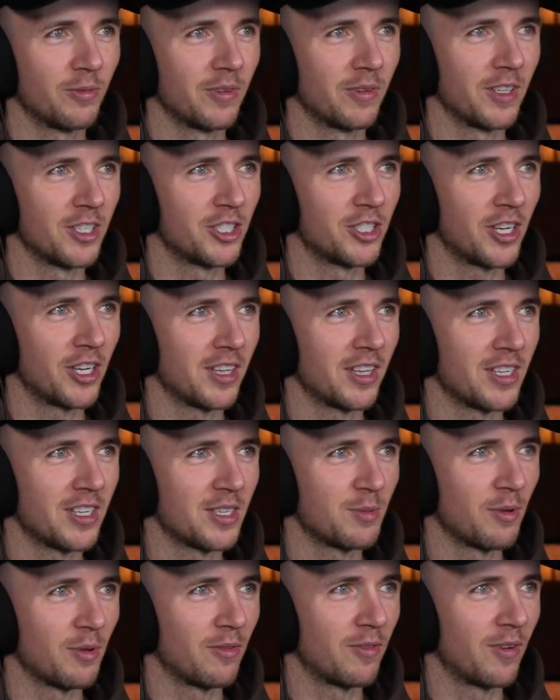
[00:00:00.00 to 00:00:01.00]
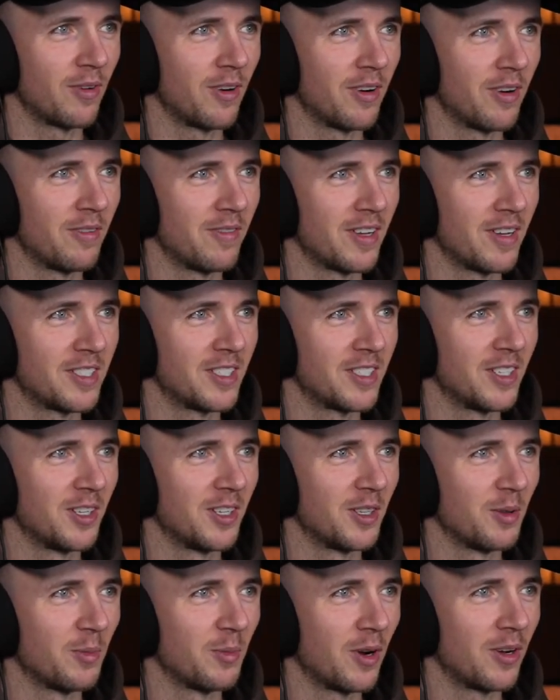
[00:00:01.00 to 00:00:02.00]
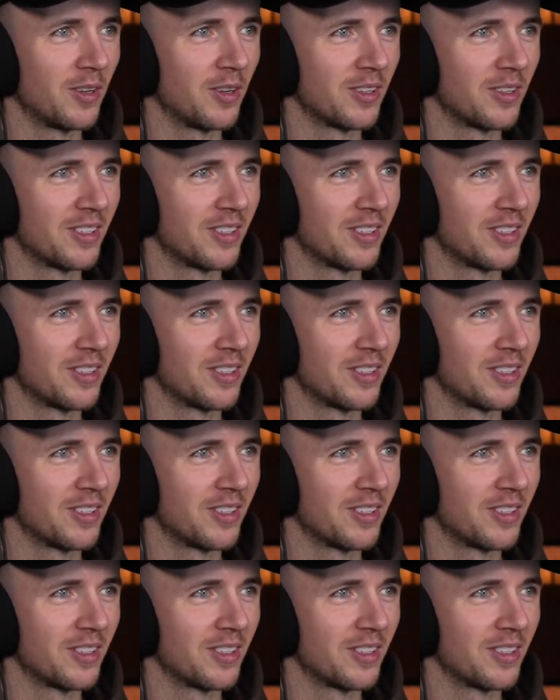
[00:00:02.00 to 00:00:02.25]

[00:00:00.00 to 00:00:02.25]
really checked this before I invested in the bottle.